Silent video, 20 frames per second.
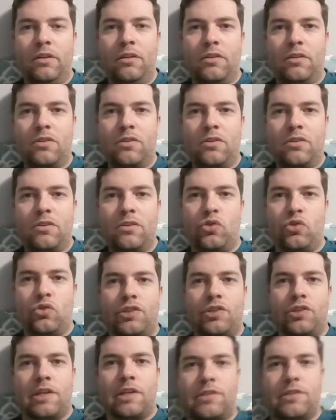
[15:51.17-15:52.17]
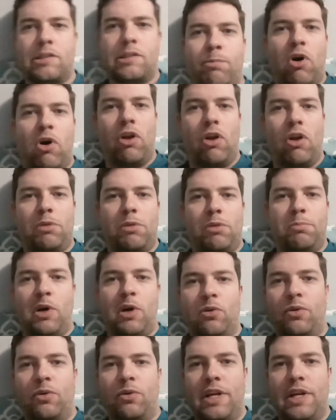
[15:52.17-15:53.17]
Sushi says that's spot on
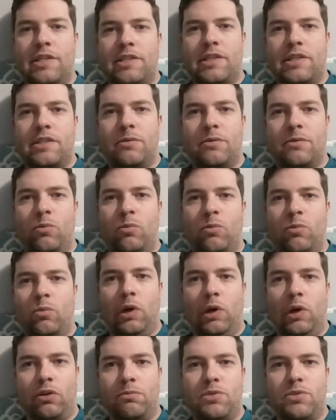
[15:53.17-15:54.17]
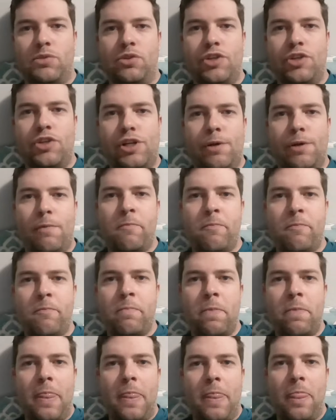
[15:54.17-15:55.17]
about racism. Welcome, Sushi.
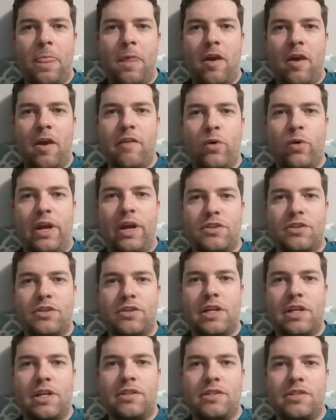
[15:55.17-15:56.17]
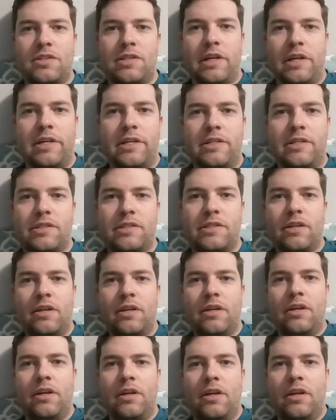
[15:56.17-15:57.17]
F.O. Anderson says,
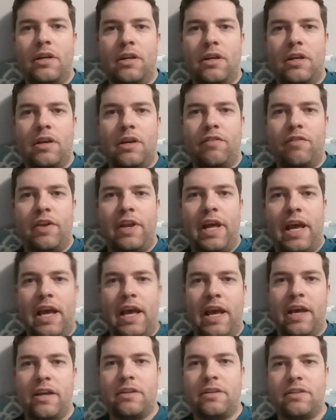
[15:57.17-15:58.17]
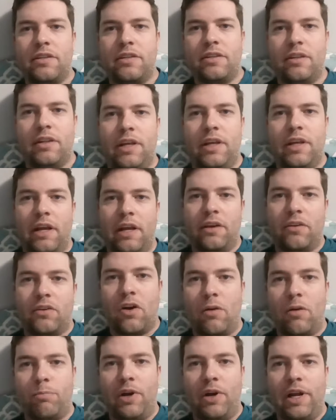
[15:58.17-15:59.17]
if an ant can't
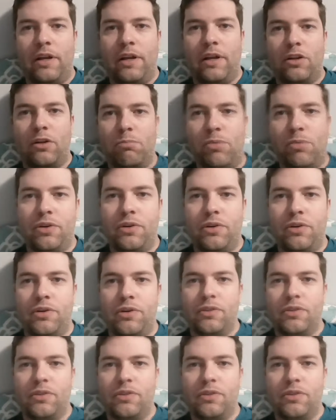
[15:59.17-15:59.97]
comprehend computer